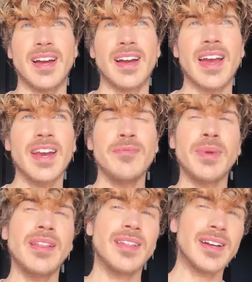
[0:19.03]
kind of
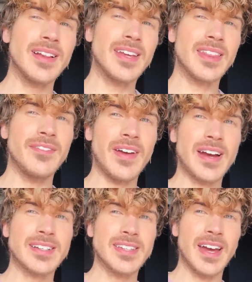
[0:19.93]
belittling the
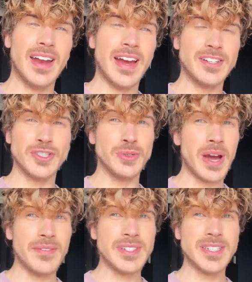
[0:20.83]
fact that I do
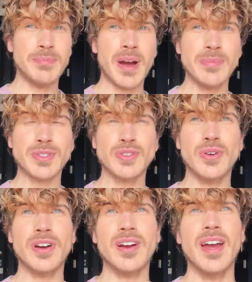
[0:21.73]
have a Depop
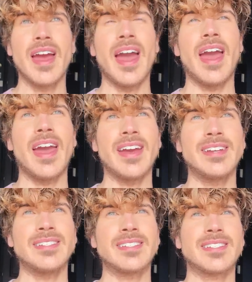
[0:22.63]
store
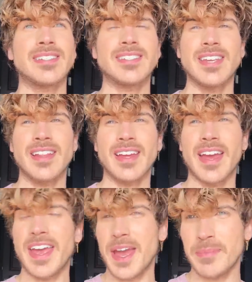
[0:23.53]
and saying, like, I
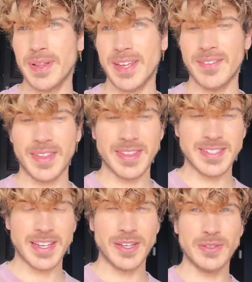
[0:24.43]
can't believe that this
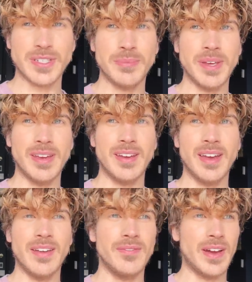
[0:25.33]
guy used to be
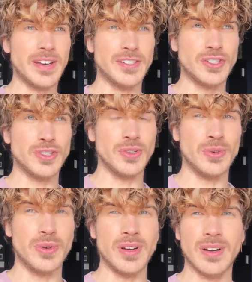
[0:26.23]
invited
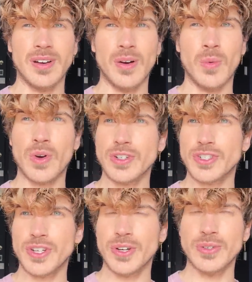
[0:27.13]
to award
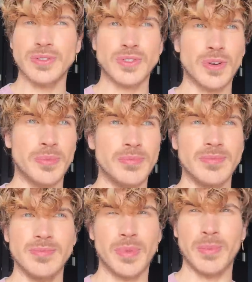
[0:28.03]
shows or
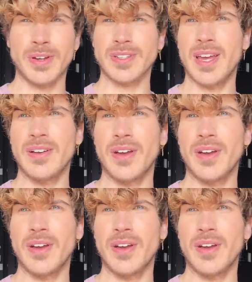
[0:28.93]
premieres. I don't